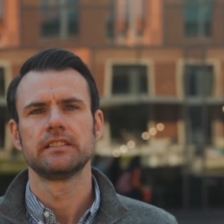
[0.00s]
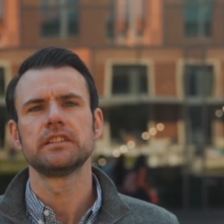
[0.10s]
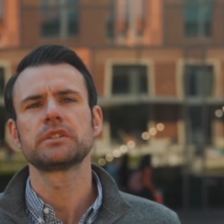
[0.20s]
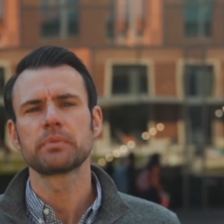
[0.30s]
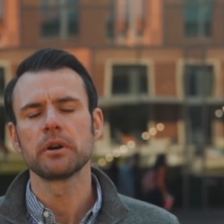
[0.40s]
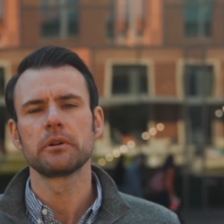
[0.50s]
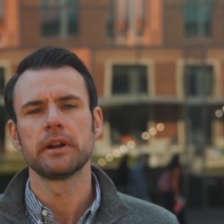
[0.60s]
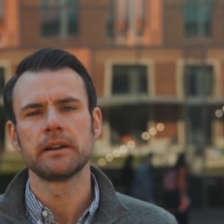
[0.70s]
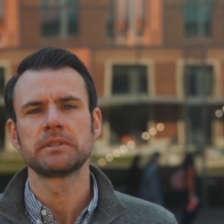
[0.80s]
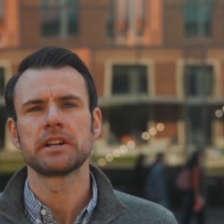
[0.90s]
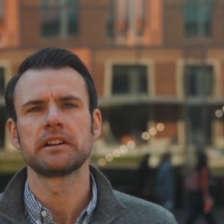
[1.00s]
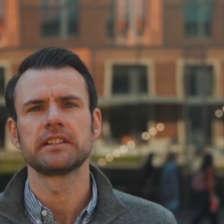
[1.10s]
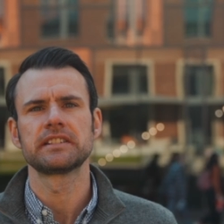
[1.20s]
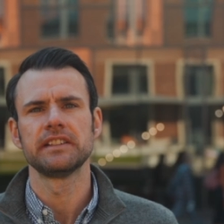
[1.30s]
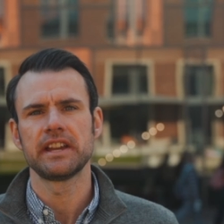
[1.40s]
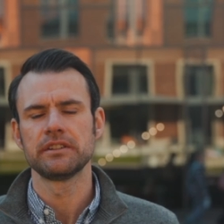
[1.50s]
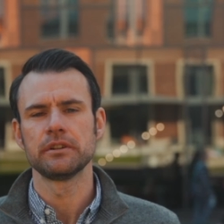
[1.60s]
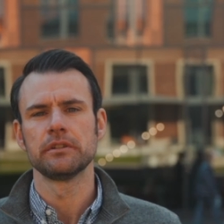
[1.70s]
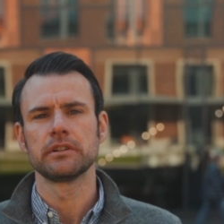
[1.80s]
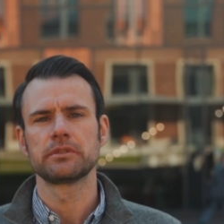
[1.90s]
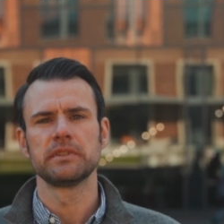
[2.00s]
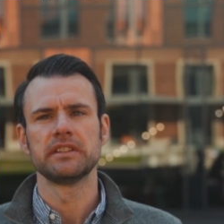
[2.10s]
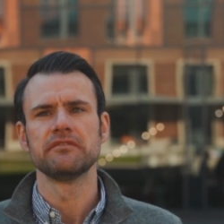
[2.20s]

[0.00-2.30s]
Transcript: This program targets landowners with